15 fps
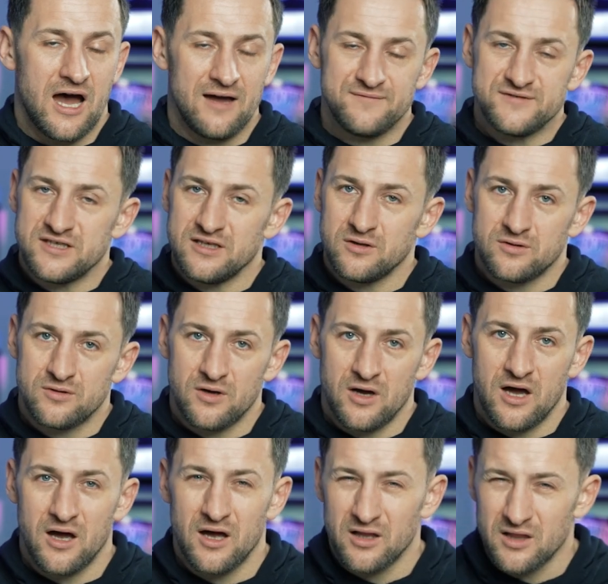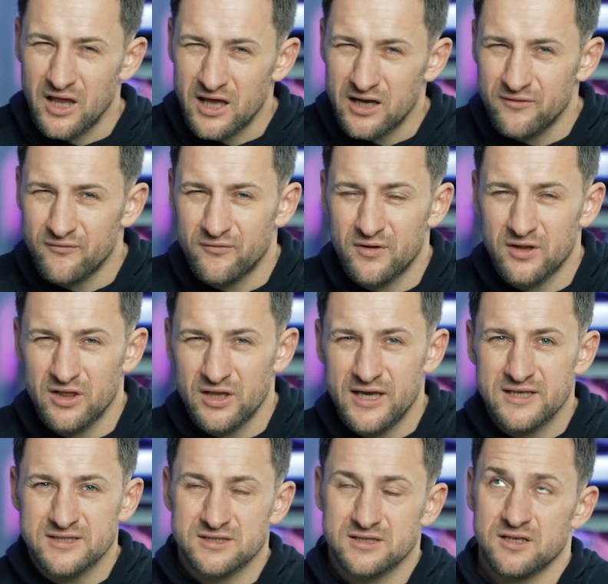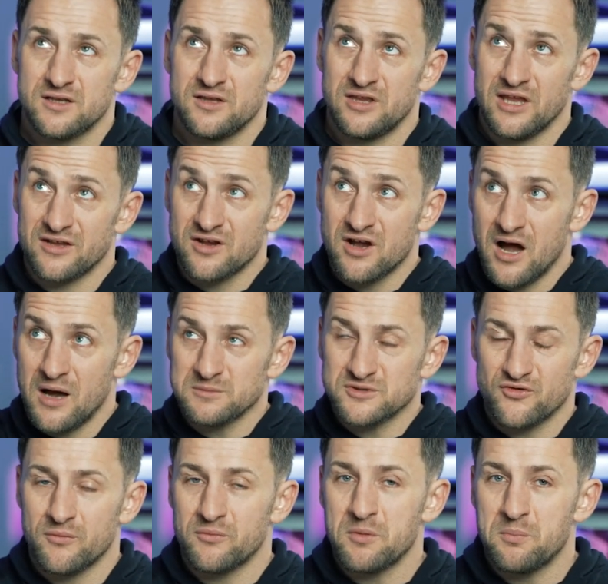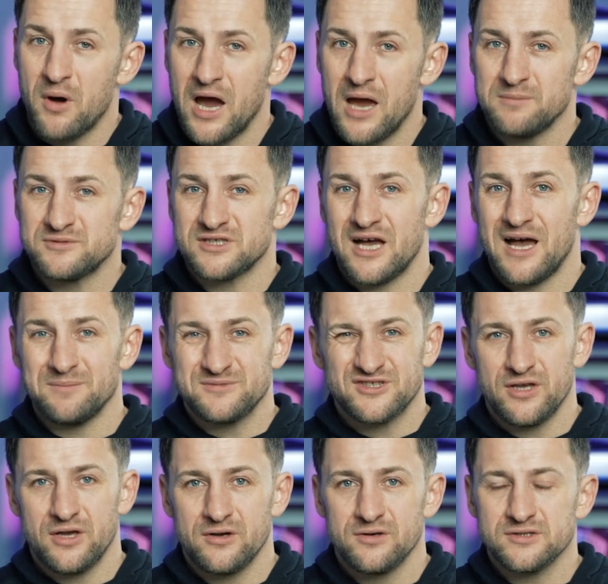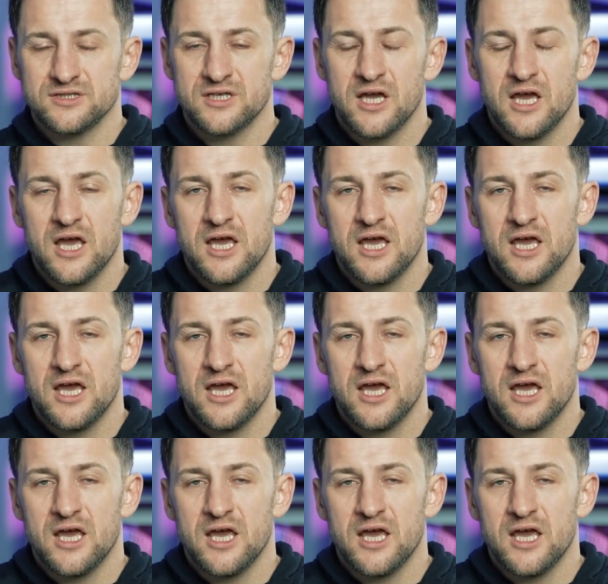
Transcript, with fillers: I've seen uh, a lot of leaks that comes from the pipes upstairs.